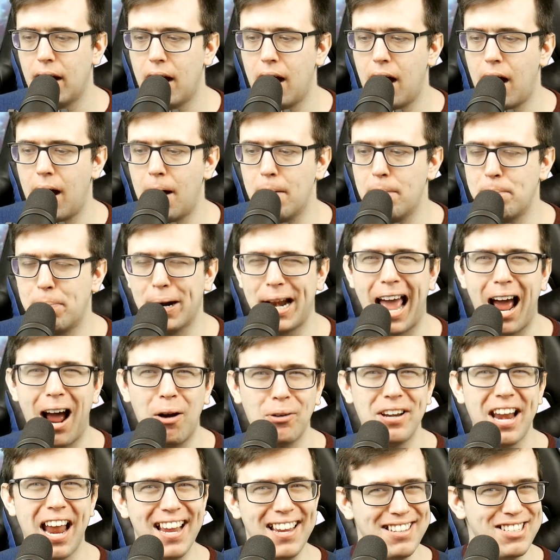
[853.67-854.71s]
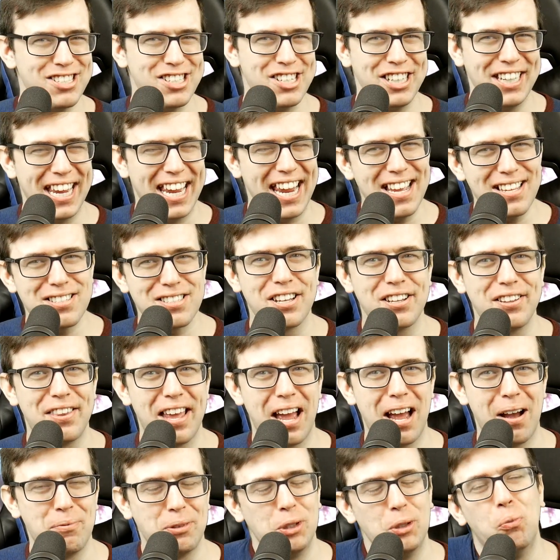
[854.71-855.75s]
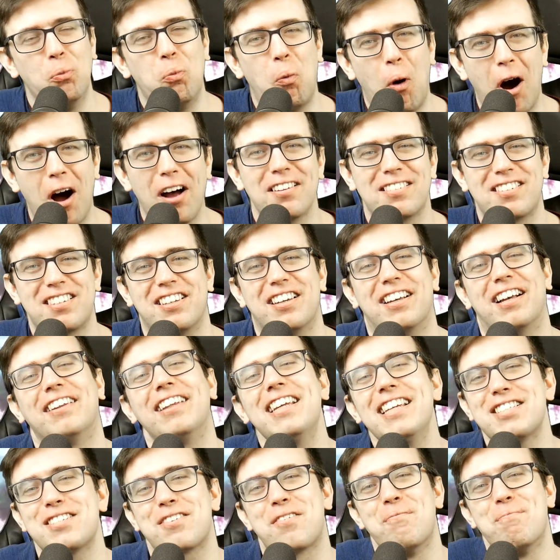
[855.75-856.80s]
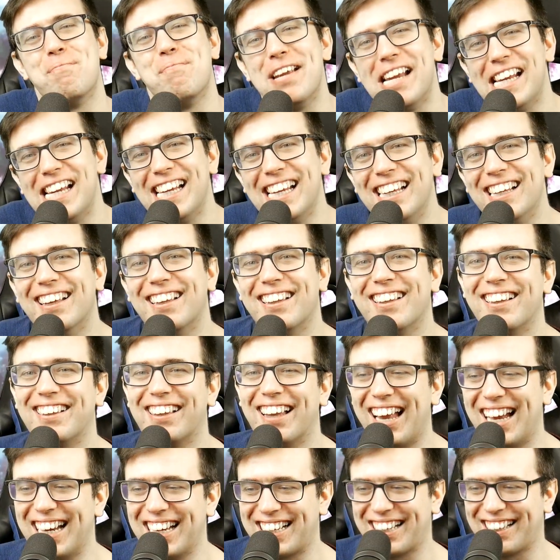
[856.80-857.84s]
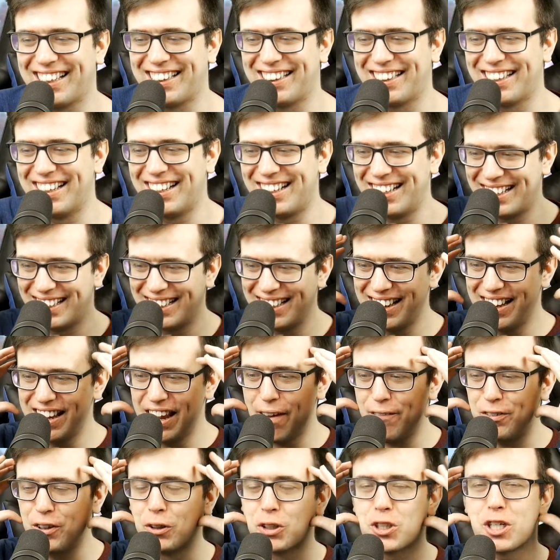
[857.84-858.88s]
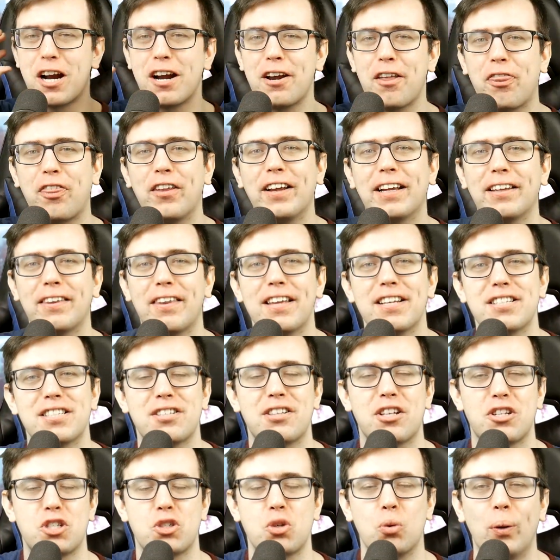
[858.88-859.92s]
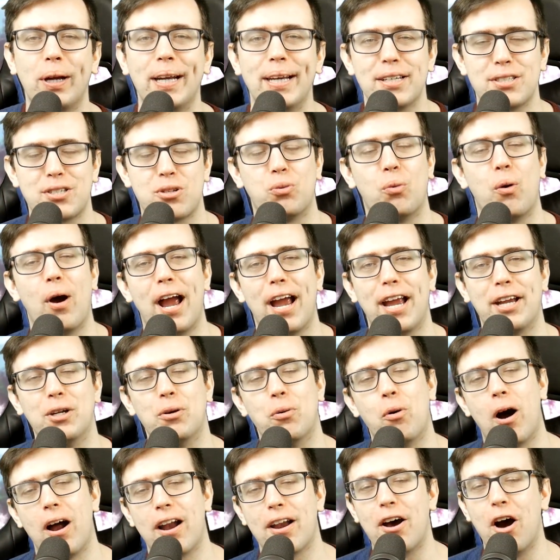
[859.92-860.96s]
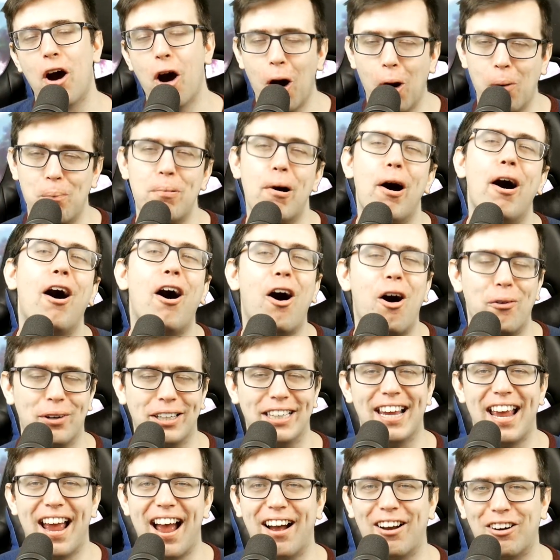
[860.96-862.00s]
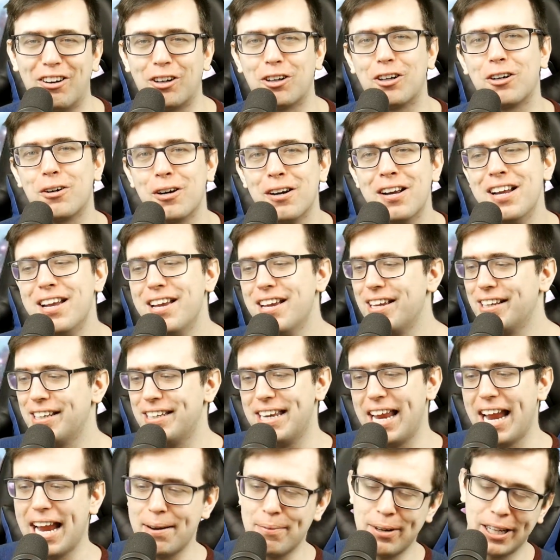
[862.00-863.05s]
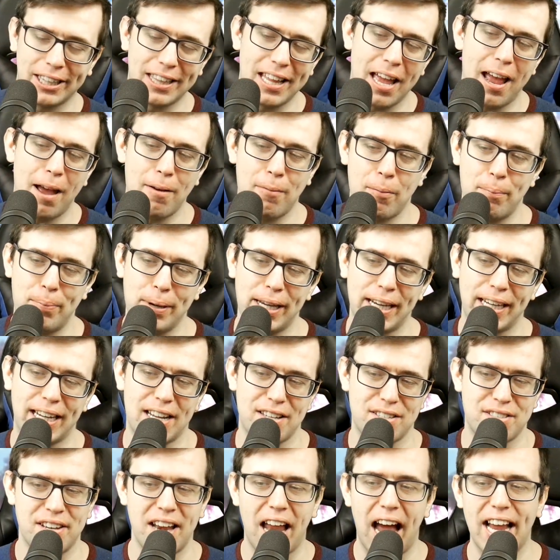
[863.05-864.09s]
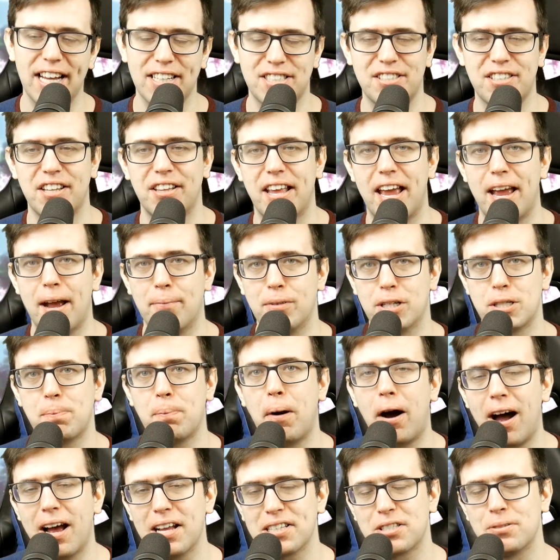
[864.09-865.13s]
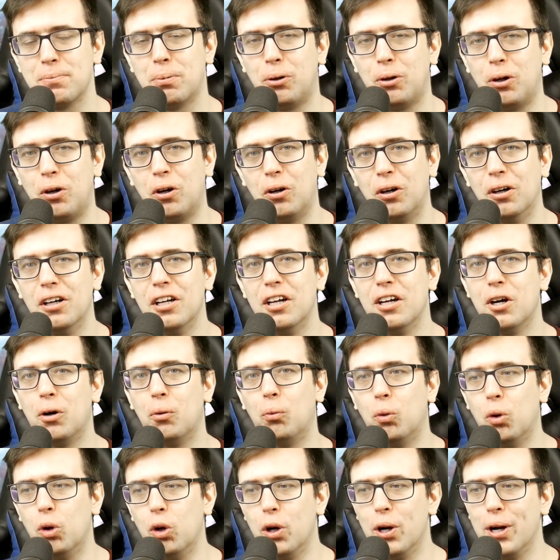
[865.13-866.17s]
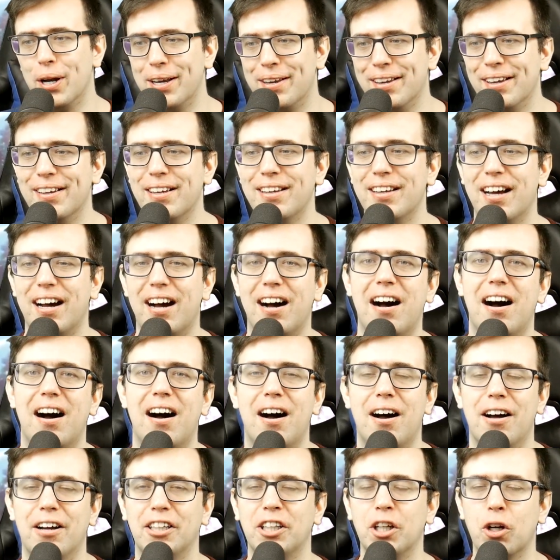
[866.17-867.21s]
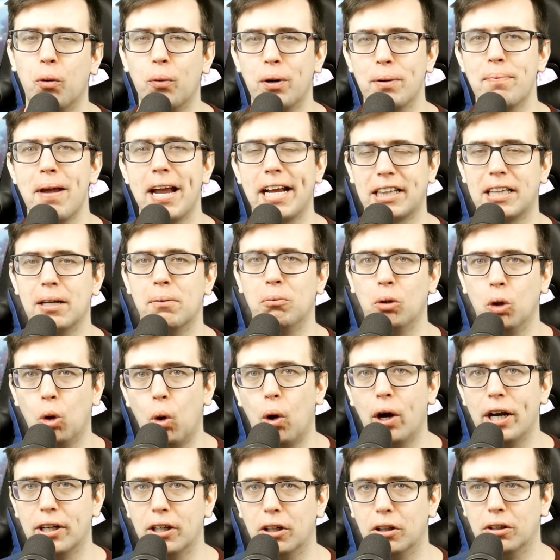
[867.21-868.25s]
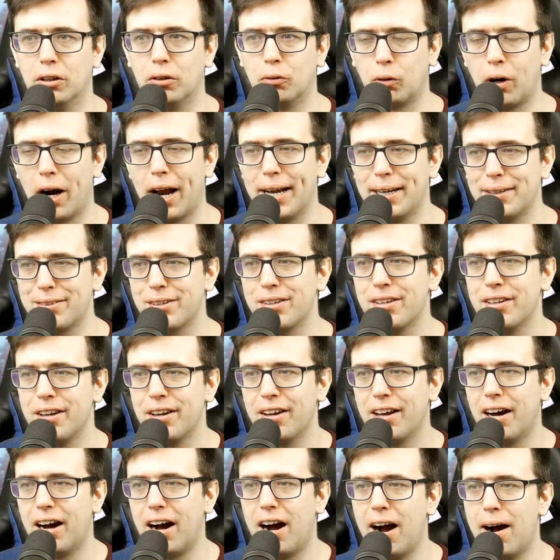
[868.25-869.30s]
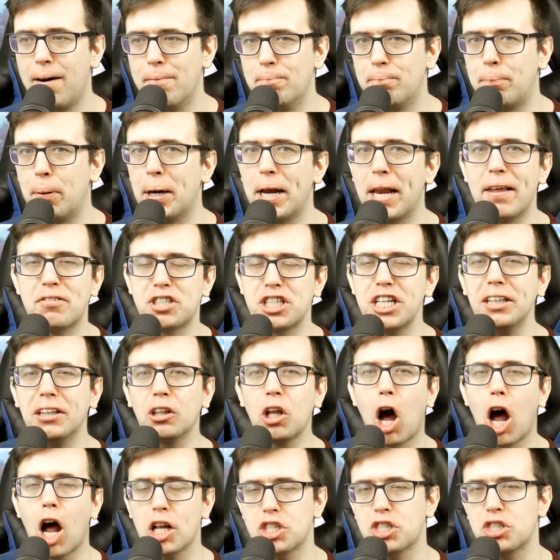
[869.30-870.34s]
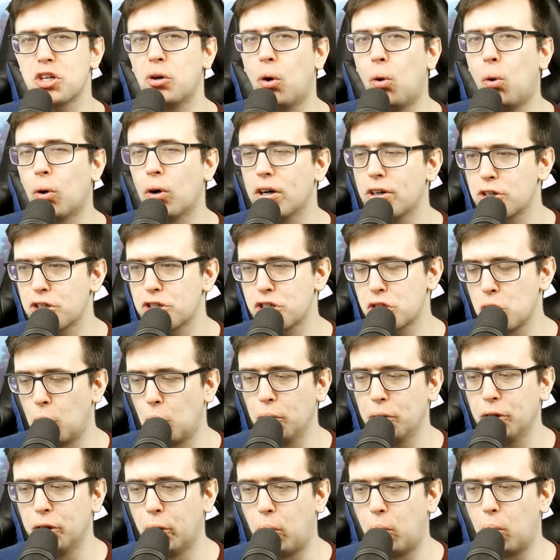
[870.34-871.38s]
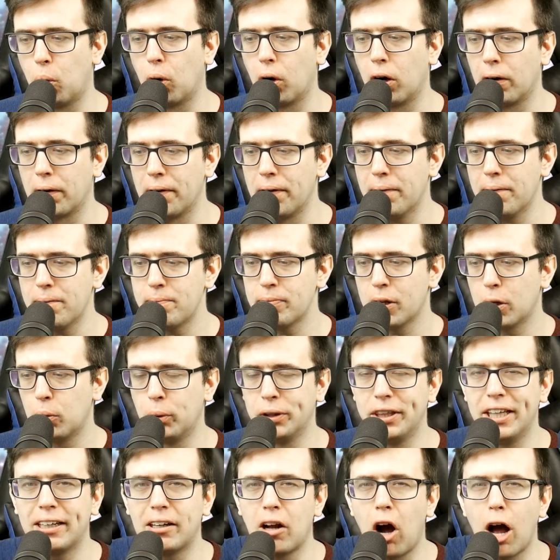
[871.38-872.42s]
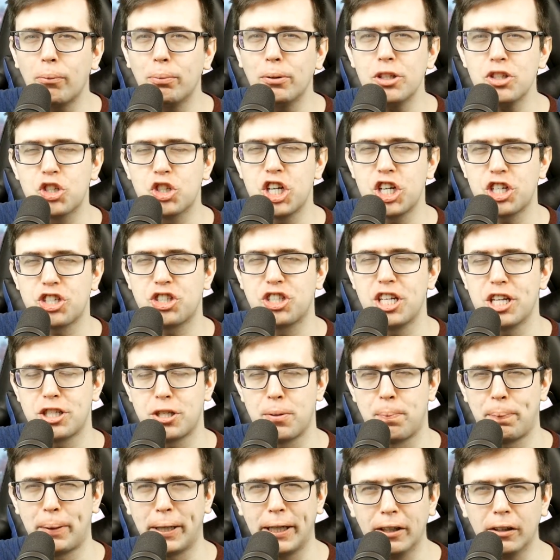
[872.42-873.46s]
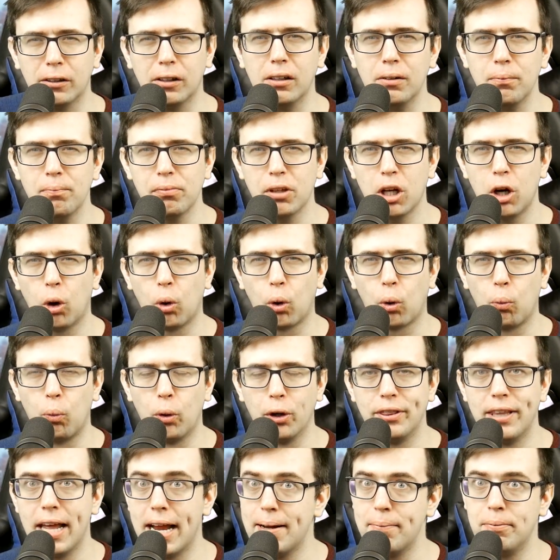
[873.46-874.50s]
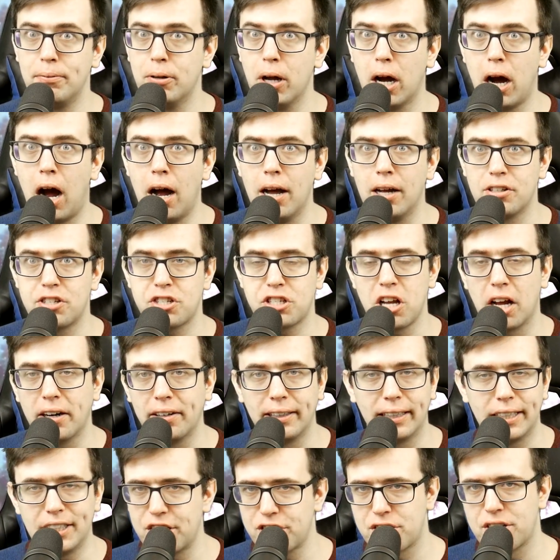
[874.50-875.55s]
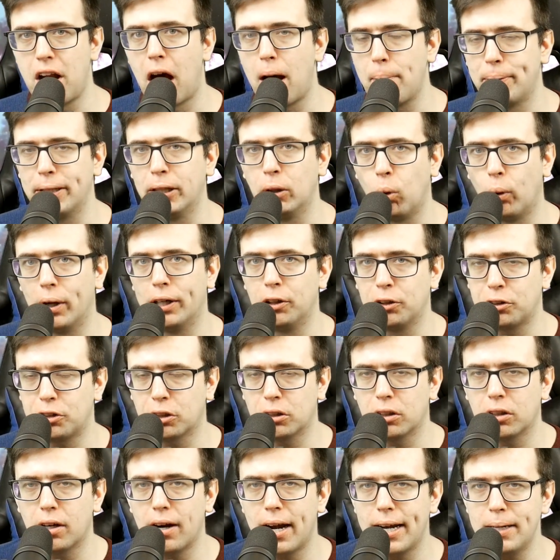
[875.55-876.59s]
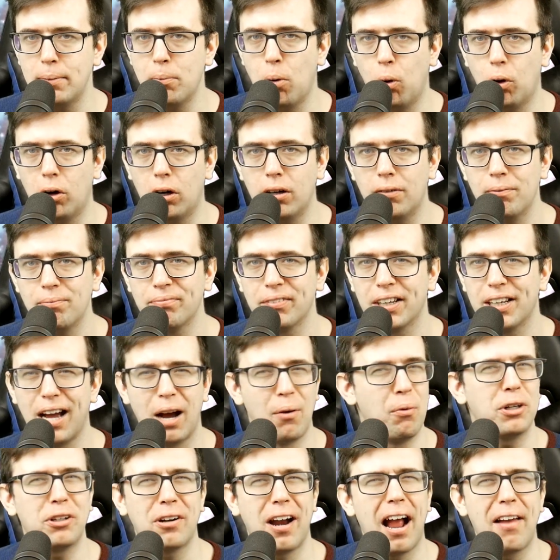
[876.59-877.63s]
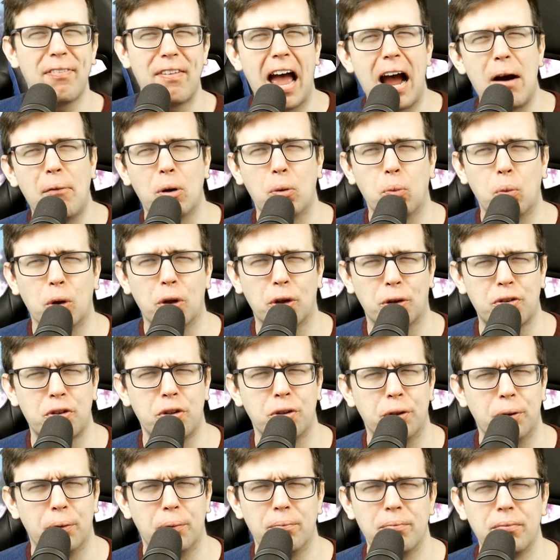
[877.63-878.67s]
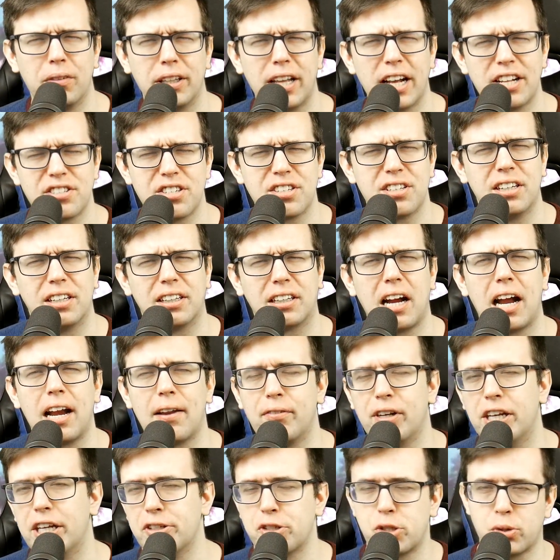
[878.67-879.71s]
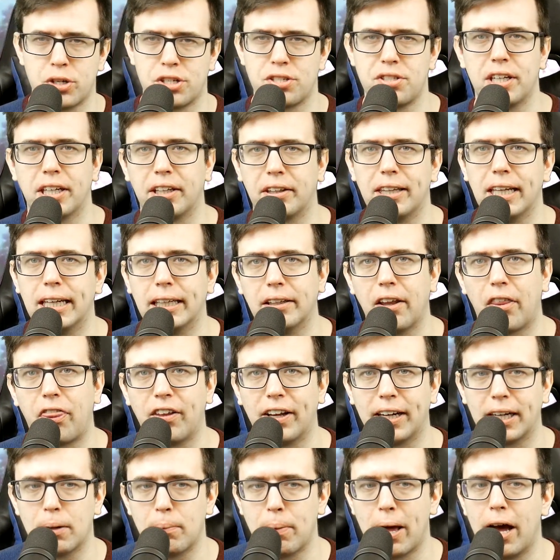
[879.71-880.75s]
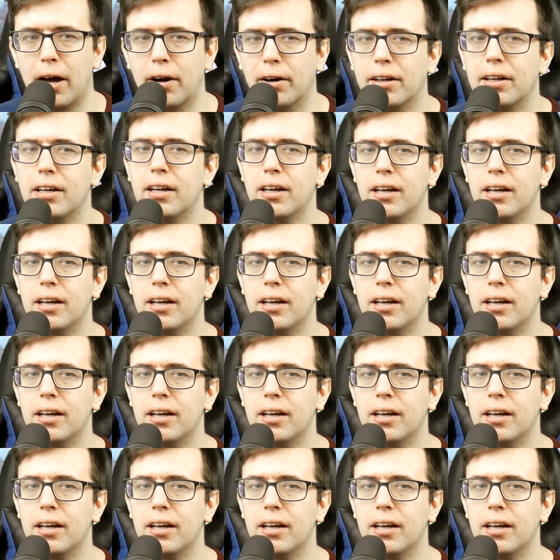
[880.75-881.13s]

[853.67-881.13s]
Um, but how nice she is to them, you want to, at least me, like the, if you're trying to think of this the sweetest way, you want to hope, oh yeah, her naming them and being as nice to them as possible would, uh, you know, would make them loyal, right? Um, but if she lost the horn or sold the horn, would the goblins just disappear or would they uh, suddenly just not be loyal to her anymore? I wonder how that would work too. That's kind of an interesting thing to think about.